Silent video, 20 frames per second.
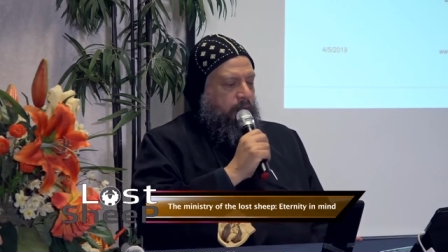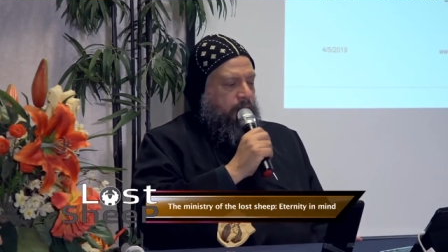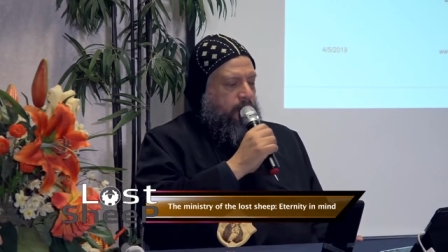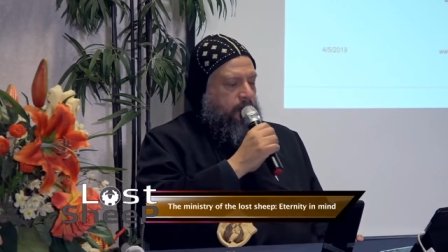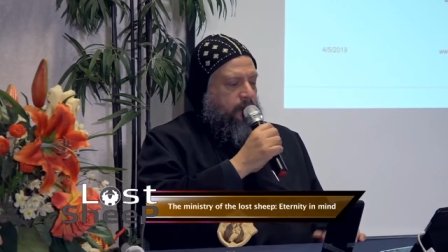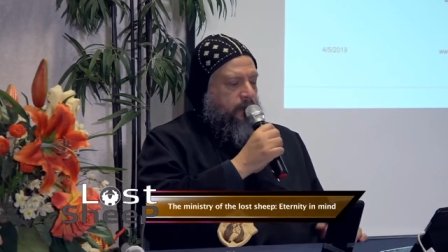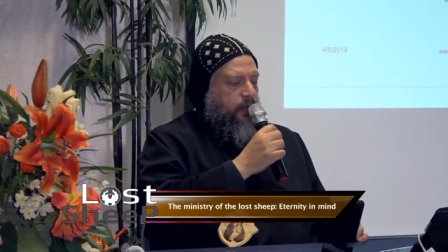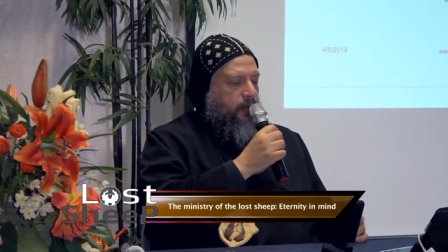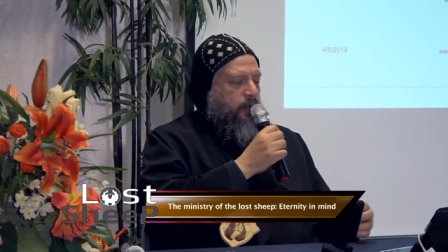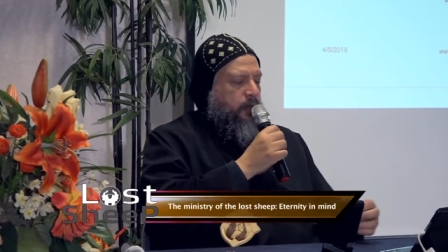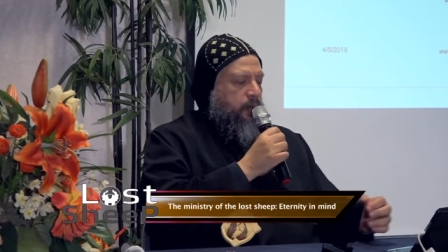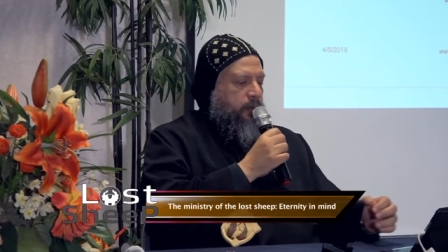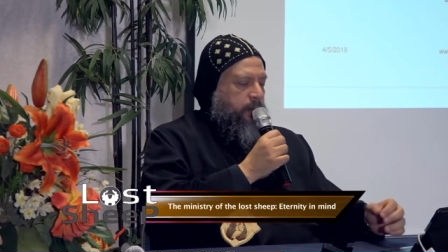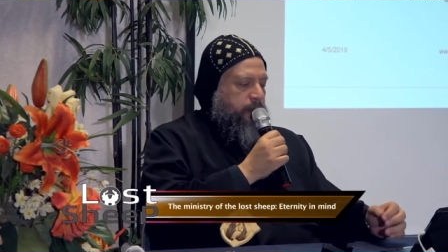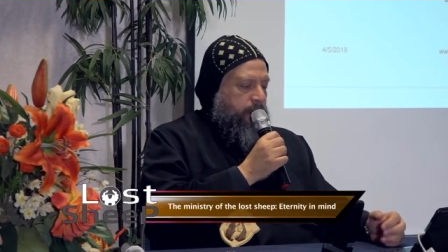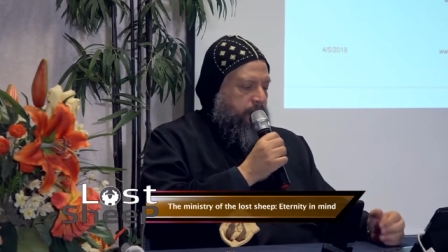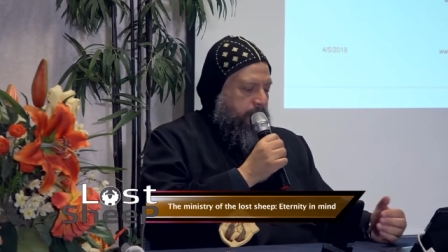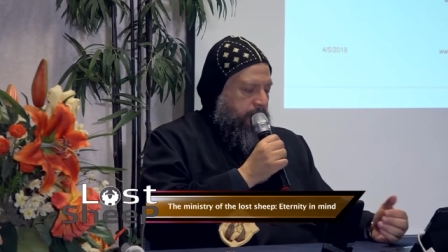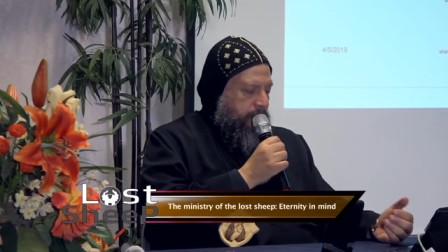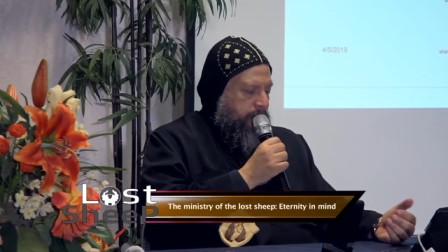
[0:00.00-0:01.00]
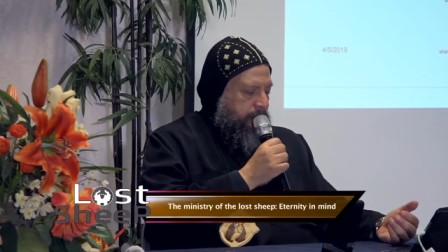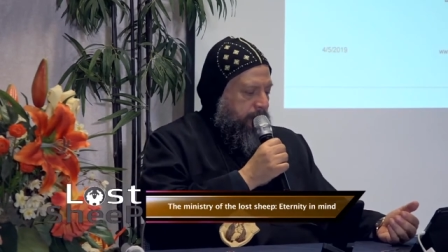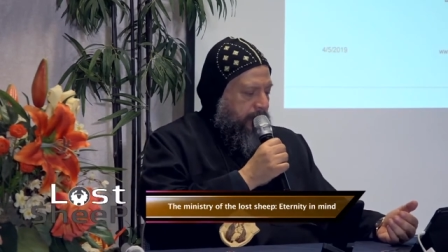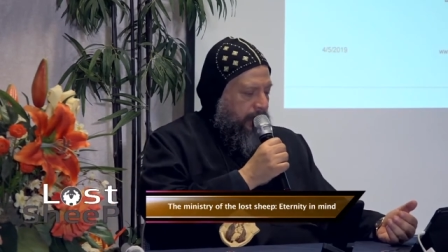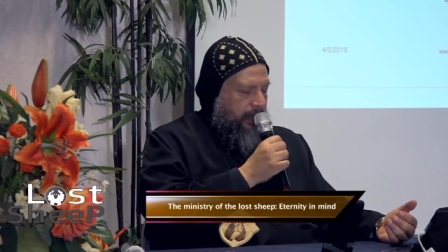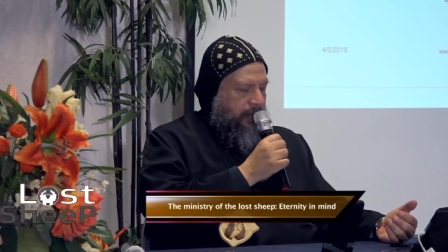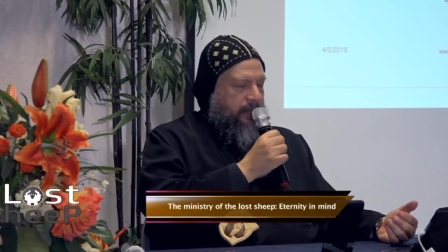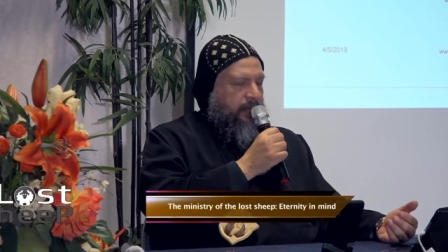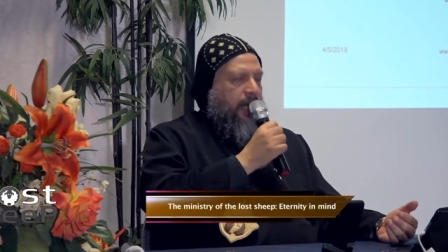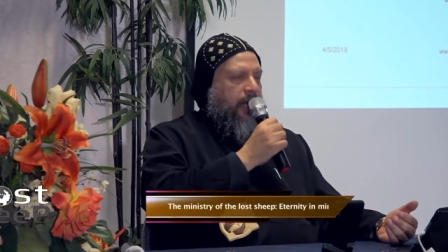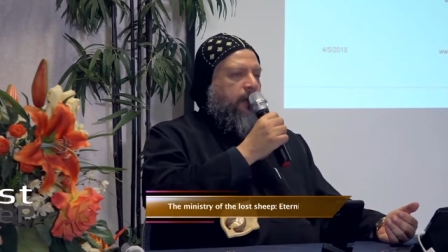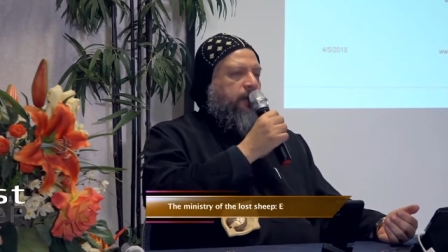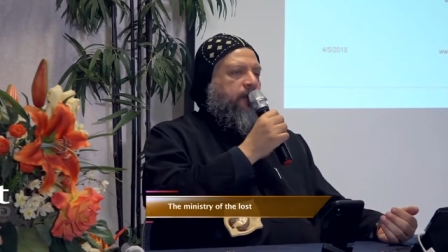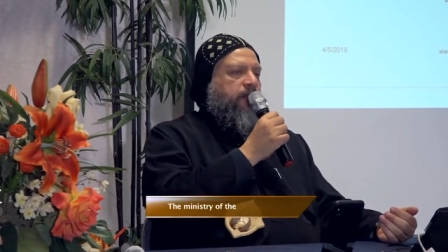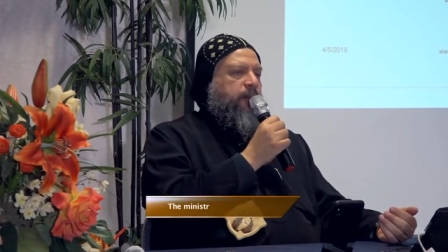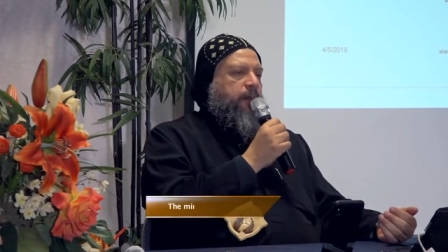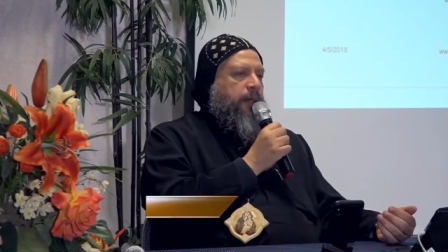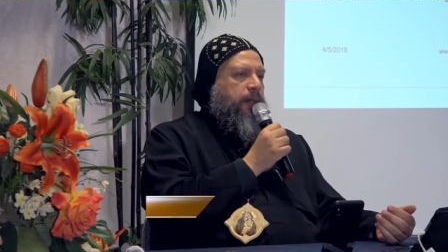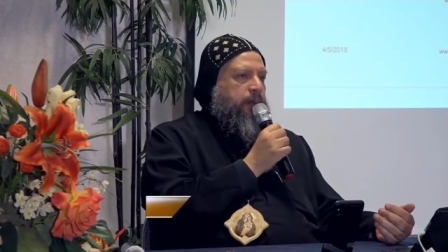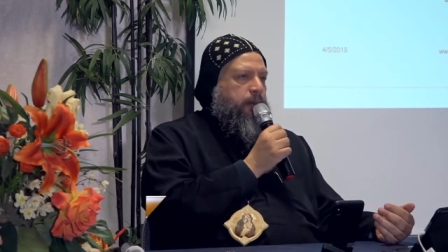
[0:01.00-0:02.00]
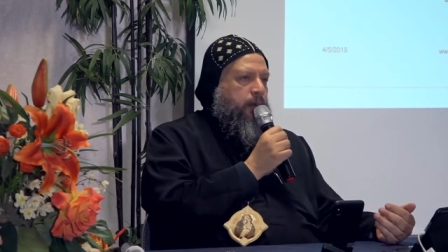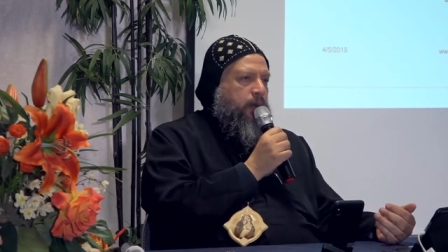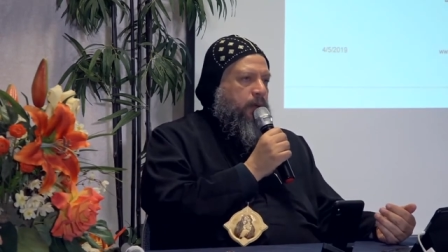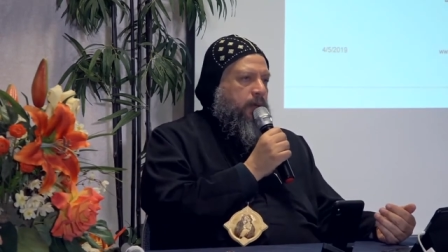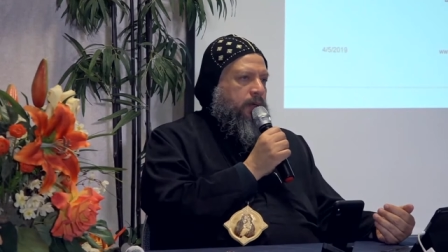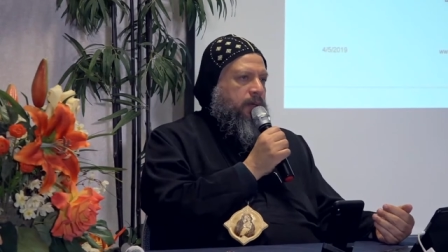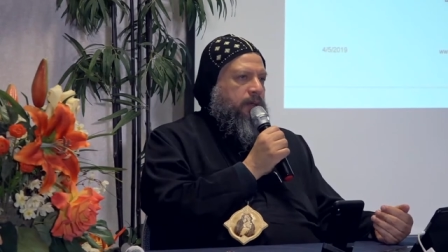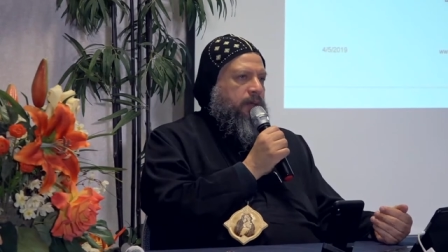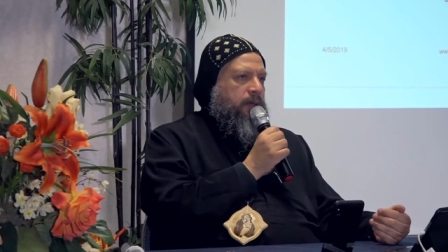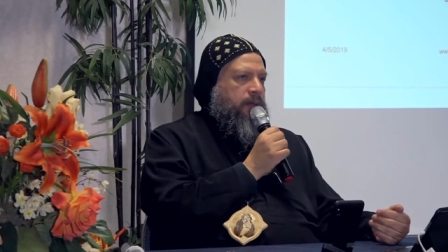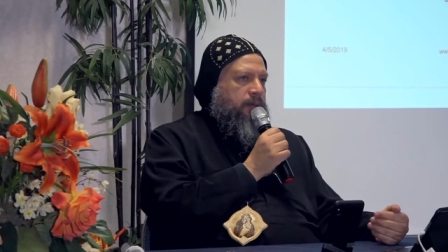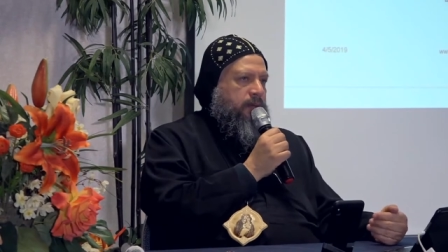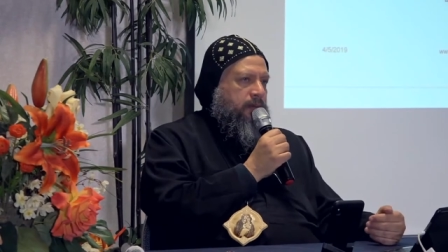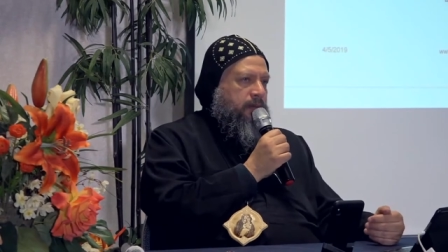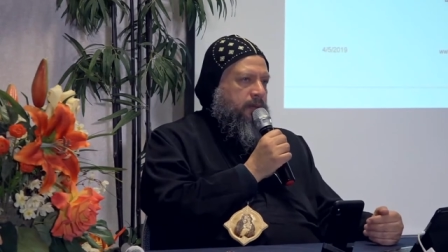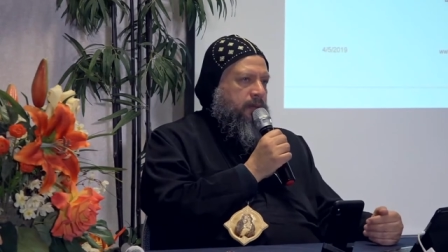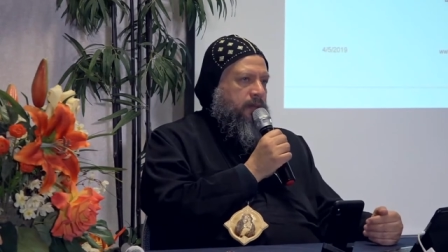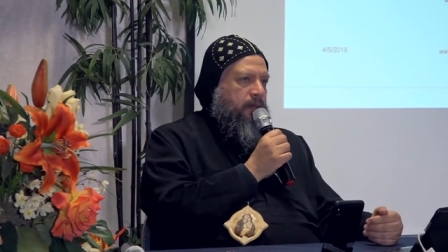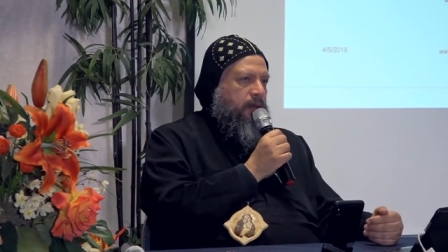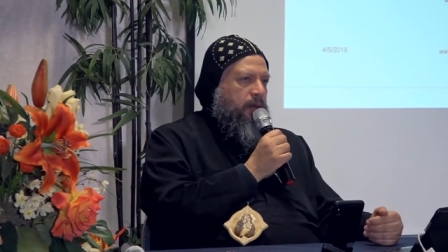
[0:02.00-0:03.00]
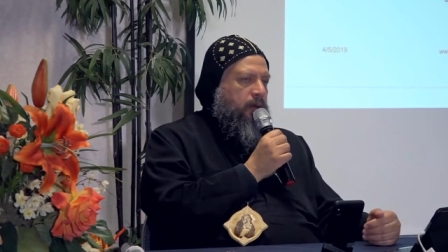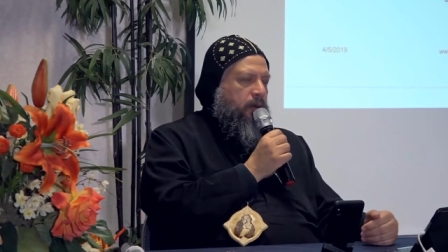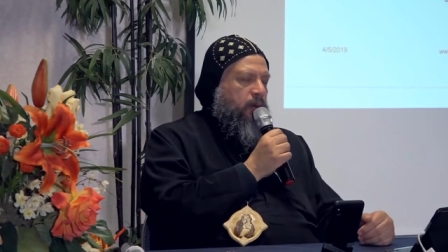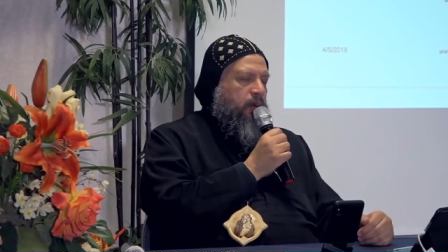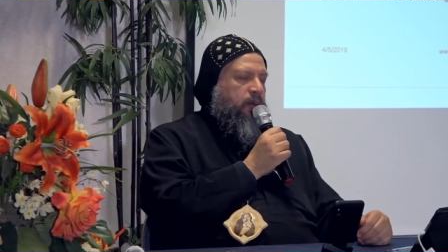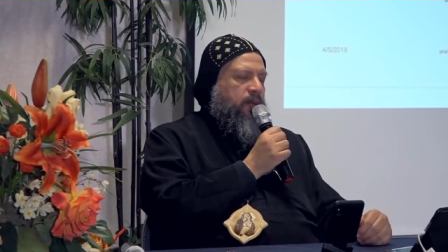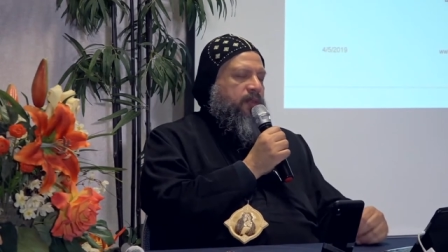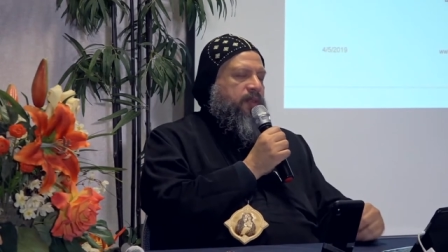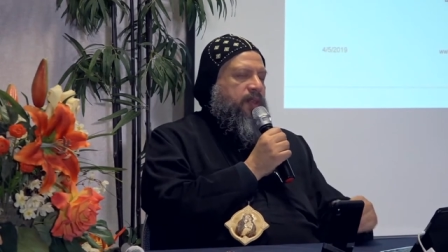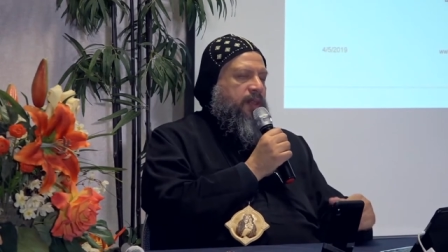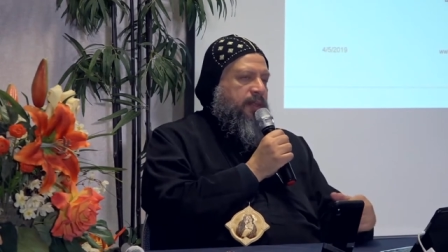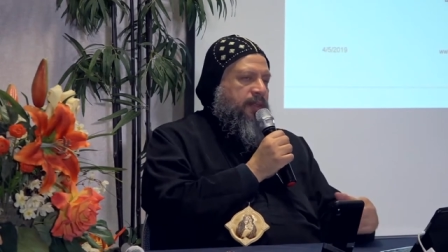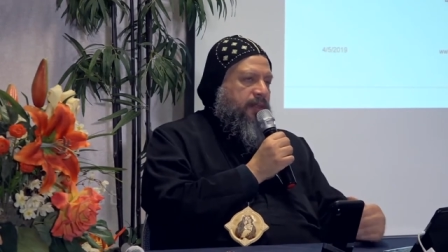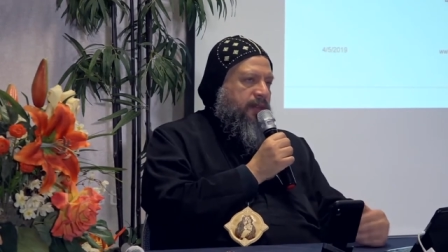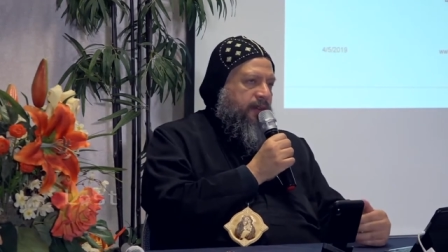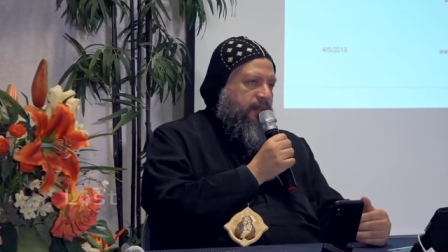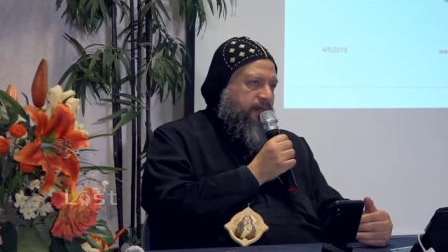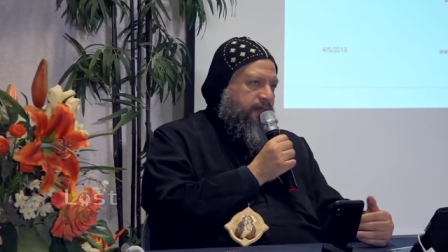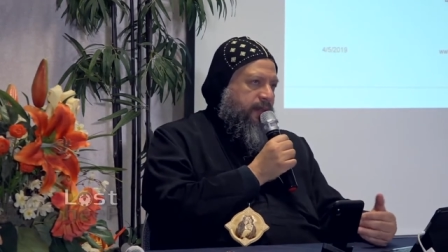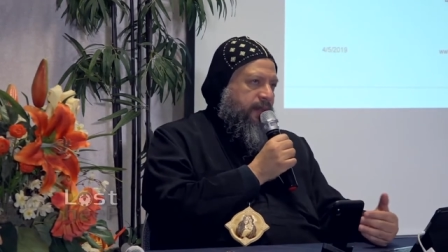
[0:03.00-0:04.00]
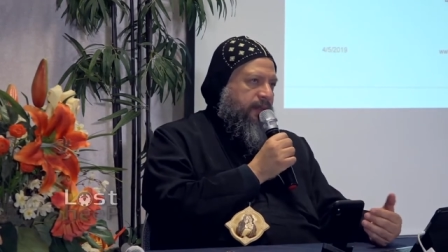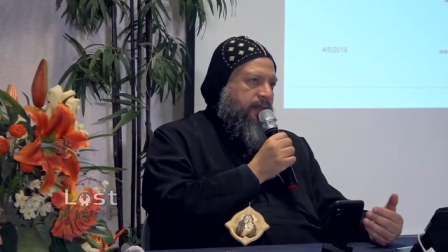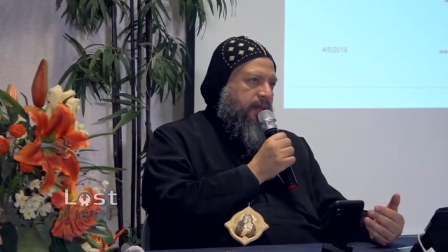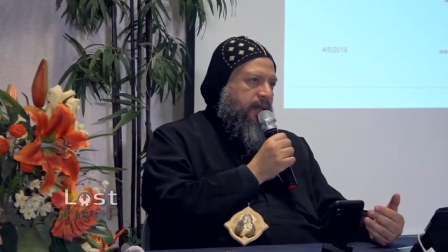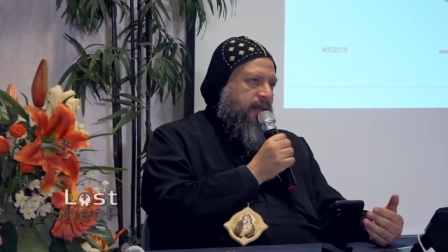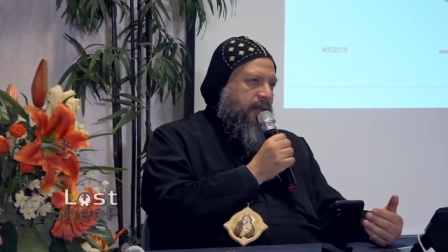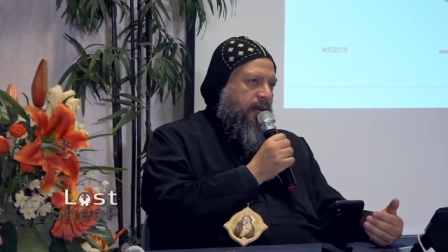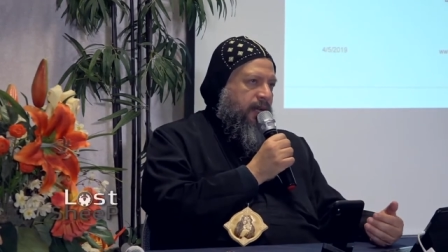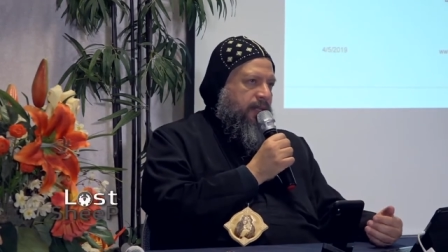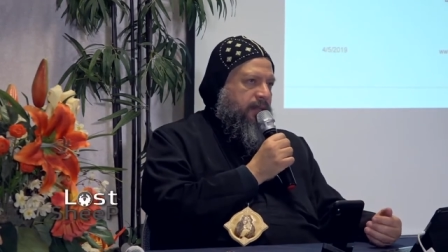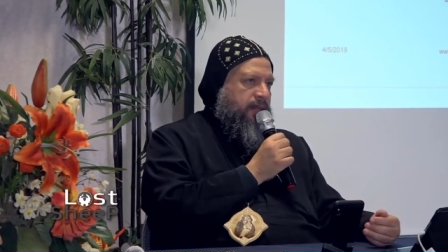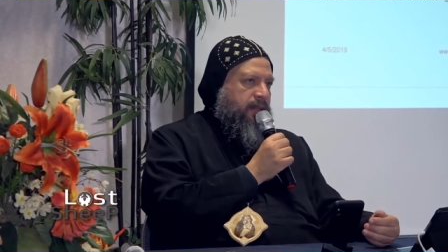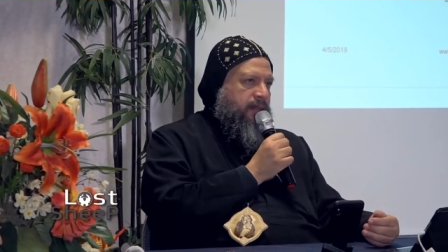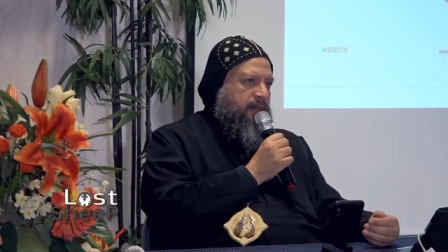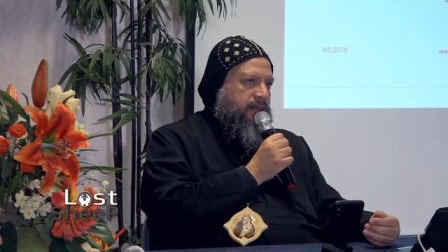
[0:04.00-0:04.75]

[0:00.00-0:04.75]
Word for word: So, many times people lose their faith in God